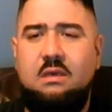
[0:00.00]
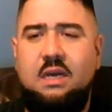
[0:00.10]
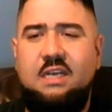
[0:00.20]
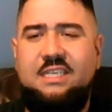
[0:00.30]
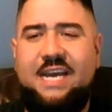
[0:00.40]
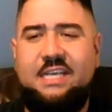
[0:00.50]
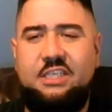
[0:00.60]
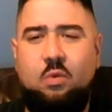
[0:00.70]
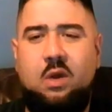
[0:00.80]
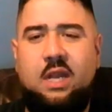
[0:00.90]
A Dashy
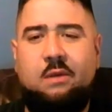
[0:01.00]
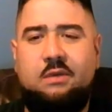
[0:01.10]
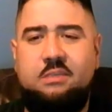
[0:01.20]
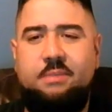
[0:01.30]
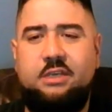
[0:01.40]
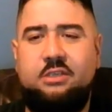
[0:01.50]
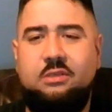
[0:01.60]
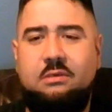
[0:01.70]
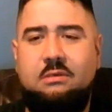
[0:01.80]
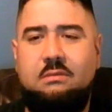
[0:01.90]
1 hour
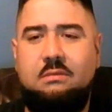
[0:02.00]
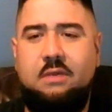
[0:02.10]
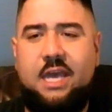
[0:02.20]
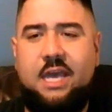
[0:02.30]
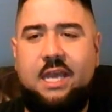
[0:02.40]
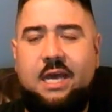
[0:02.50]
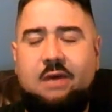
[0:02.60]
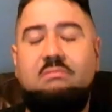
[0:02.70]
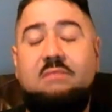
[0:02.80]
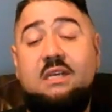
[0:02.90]
special hanging out.
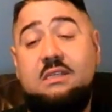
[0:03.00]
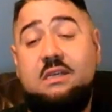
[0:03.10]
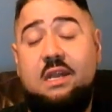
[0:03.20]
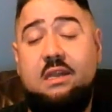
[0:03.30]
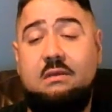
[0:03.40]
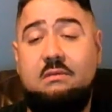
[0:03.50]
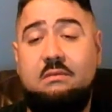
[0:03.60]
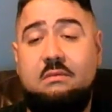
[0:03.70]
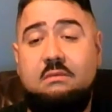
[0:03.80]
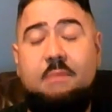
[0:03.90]
Yeah, that's a good idea.
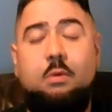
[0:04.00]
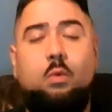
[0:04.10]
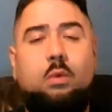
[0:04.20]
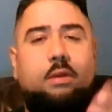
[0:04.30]
Maybe we'll